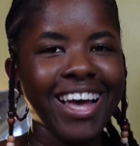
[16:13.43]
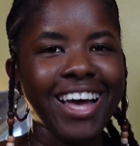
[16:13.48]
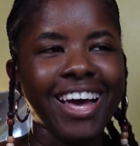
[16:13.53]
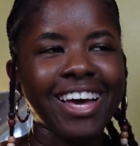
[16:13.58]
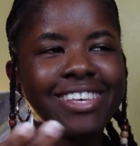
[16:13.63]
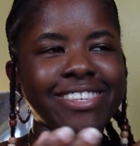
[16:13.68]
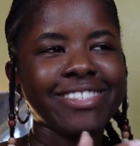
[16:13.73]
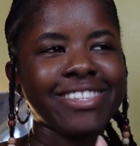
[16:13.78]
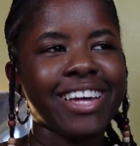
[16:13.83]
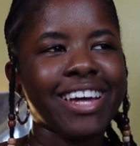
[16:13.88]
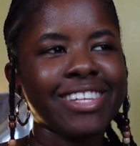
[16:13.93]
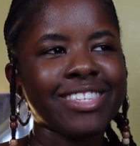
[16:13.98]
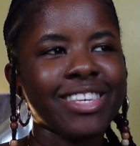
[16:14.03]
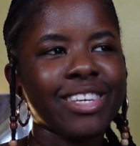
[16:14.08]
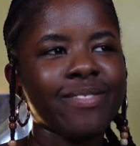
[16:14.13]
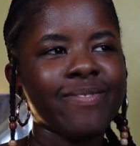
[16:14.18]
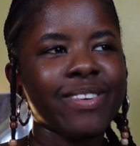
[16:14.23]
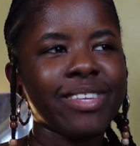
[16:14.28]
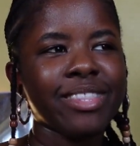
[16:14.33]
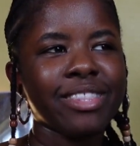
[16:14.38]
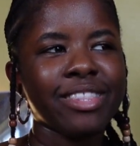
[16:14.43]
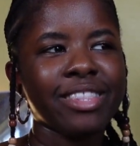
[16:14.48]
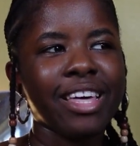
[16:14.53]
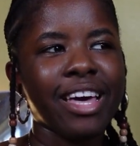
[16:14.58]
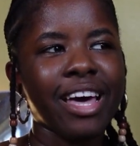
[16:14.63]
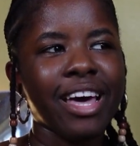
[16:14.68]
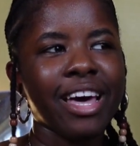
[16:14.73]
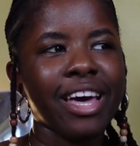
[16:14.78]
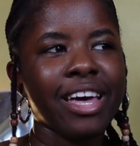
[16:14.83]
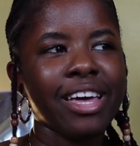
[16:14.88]
I started with
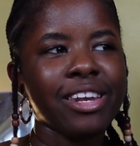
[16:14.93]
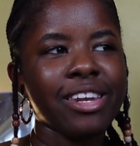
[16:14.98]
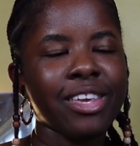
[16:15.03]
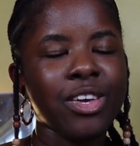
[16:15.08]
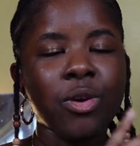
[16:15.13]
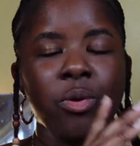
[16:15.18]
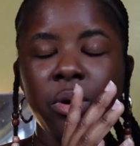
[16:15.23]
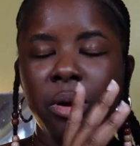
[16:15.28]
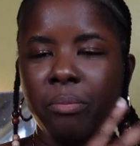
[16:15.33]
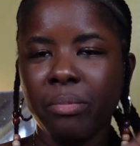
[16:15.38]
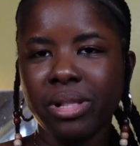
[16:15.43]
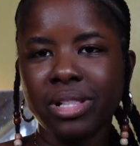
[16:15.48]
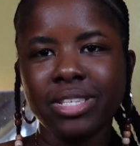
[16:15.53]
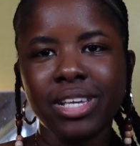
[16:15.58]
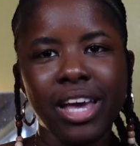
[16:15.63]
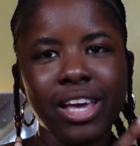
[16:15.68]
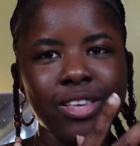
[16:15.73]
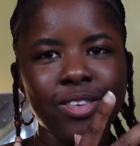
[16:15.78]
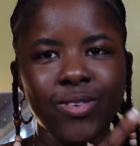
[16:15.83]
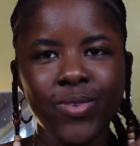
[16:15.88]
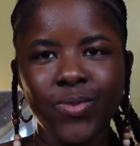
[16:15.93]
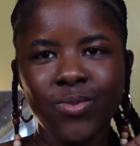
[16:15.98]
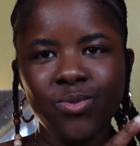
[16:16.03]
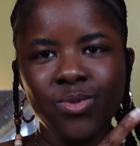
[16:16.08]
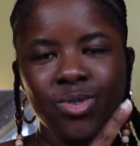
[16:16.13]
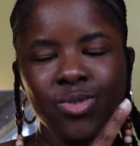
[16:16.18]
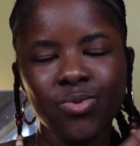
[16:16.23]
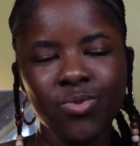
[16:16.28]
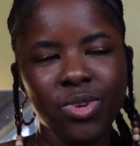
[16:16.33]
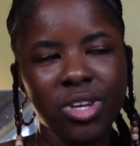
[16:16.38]
that equipment I
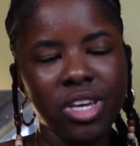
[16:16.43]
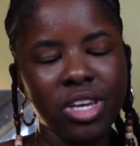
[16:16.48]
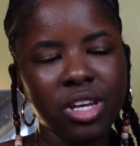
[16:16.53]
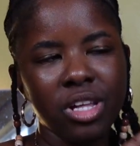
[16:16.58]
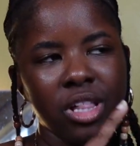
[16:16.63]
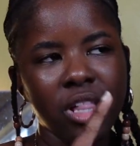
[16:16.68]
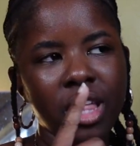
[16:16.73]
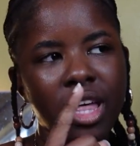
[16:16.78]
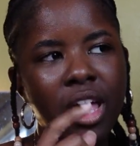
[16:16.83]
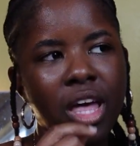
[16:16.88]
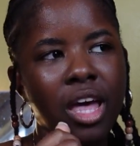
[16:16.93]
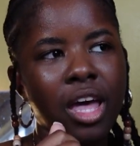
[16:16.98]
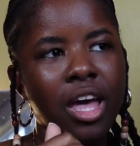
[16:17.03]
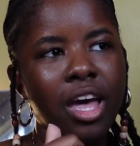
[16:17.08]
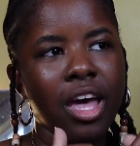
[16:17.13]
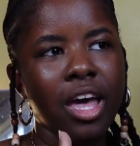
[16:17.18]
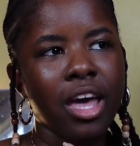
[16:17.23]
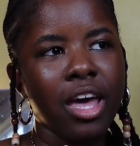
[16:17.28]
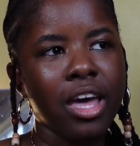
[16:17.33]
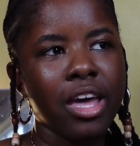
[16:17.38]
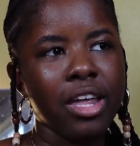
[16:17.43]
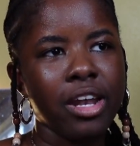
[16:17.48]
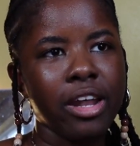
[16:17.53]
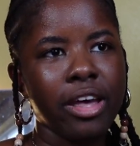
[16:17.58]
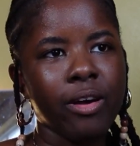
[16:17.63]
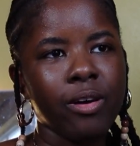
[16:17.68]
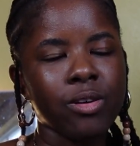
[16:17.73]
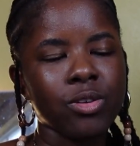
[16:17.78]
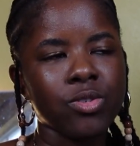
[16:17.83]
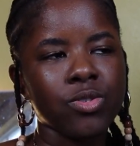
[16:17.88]
use reel, and I
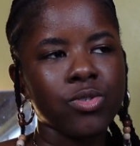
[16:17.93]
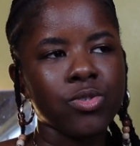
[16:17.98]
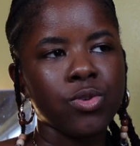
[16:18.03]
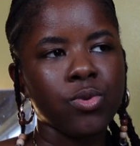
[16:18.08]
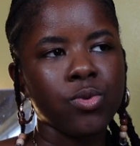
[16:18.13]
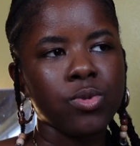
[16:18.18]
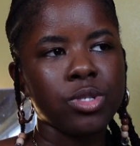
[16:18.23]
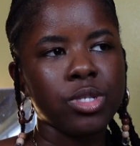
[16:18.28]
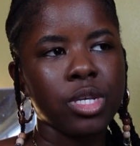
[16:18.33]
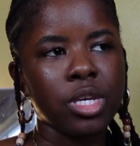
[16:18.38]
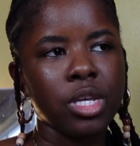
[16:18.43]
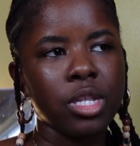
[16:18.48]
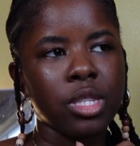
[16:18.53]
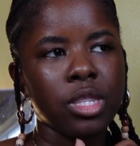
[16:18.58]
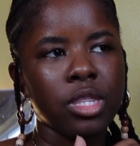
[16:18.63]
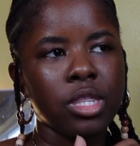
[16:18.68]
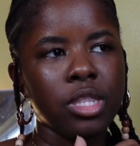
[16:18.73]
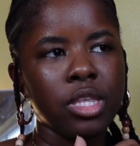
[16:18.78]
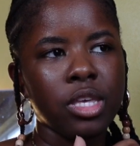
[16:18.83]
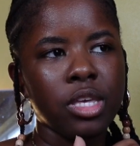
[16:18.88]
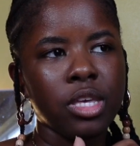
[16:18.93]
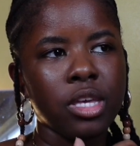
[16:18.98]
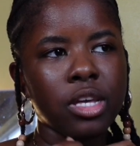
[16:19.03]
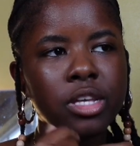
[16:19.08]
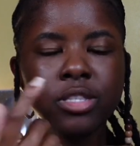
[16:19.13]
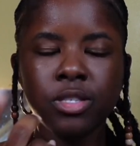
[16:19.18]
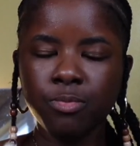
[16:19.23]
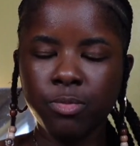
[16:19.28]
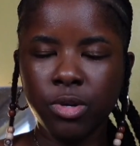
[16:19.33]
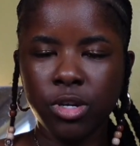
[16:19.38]
also did the
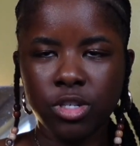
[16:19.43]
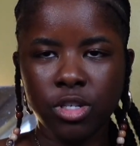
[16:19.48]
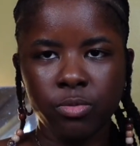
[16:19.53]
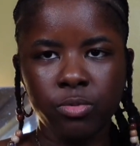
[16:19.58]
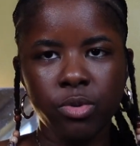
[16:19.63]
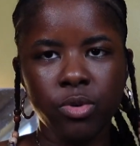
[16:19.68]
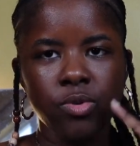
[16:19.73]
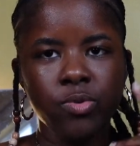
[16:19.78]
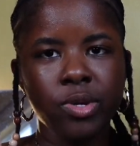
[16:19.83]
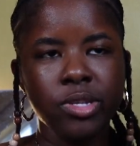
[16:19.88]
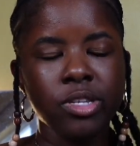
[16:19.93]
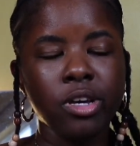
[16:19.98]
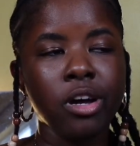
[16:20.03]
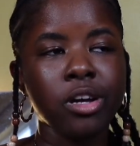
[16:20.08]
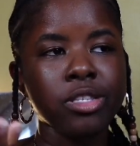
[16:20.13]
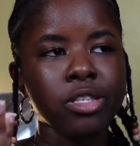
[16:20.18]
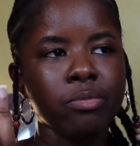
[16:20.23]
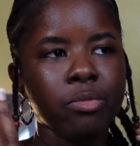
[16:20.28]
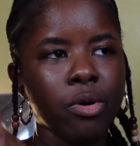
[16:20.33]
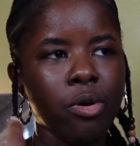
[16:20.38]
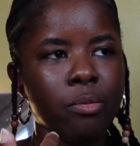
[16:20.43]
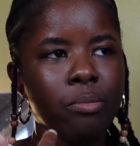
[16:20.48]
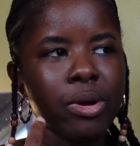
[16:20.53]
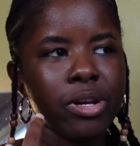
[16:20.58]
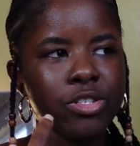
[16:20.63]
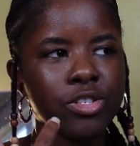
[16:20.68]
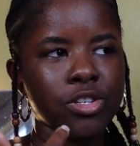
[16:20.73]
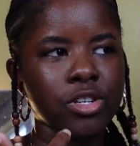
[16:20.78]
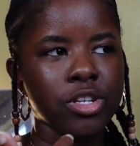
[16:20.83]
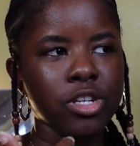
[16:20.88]
inspiration post where I talked about my
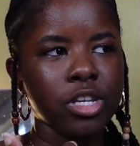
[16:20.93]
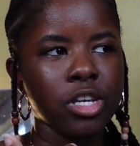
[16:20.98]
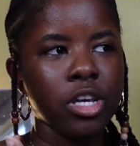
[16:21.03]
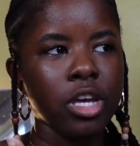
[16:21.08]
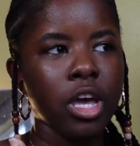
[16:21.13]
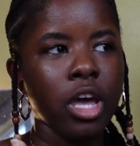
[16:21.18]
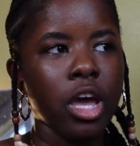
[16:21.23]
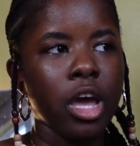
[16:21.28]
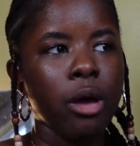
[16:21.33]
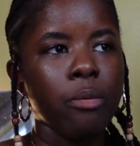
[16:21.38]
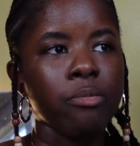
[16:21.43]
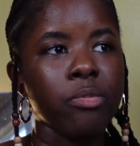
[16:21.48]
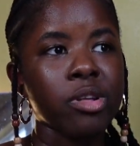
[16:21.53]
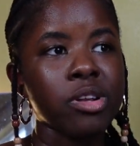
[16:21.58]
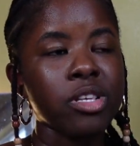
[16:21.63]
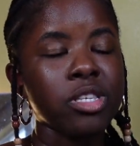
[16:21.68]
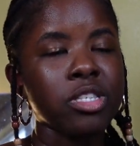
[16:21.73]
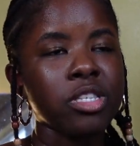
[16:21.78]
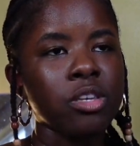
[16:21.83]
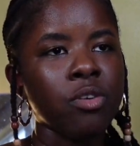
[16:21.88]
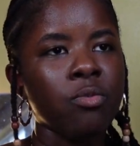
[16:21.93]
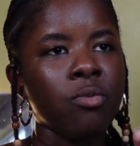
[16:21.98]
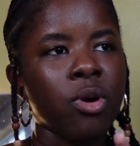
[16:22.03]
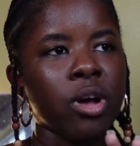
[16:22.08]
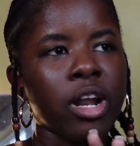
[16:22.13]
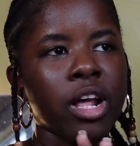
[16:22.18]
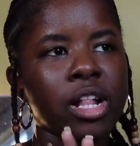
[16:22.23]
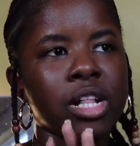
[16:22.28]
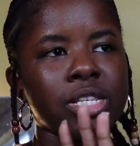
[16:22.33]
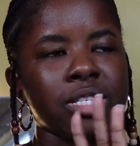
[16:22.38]
journey. I'm going to see
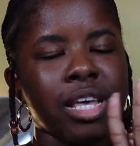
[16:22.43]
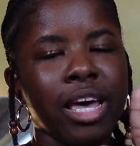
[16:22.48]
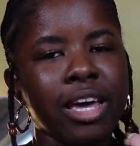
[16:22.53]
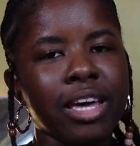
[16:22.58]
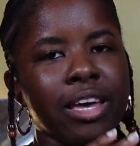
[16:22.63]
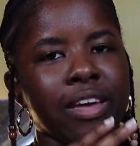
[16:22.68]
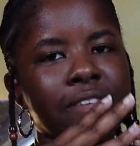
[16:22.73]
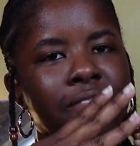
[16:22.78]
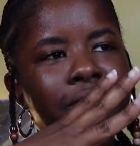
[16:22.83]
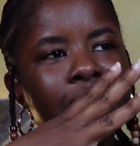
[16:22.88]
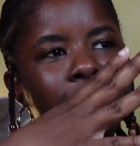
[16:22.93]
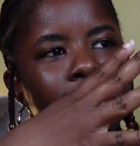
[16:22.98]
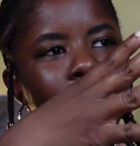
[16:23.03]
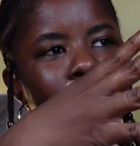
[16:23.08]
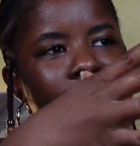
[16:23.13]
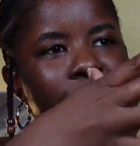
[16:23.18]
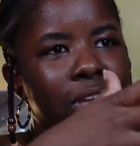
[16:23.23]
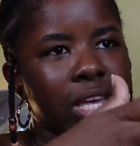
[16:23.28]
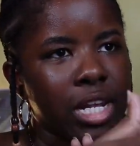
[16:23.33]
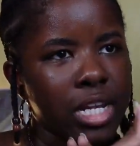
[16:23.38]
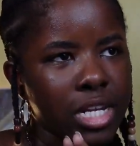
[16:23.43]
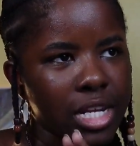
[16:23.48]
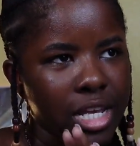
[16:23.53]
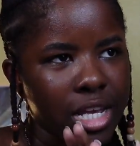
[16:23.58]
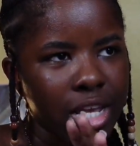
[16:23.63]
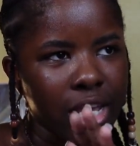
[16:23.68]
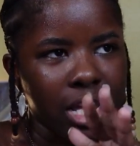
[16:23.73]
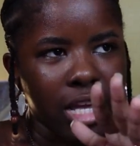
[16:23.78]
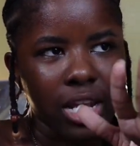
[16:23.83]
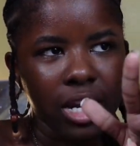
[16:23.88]
what else I can fit
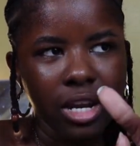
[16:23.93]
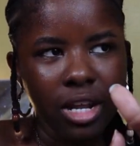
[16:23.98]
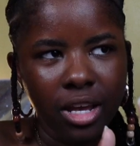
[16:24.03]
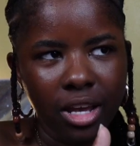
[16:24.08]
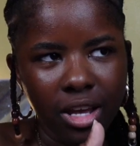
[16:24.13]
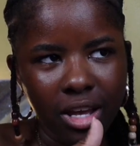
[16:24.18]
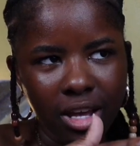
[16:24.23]
in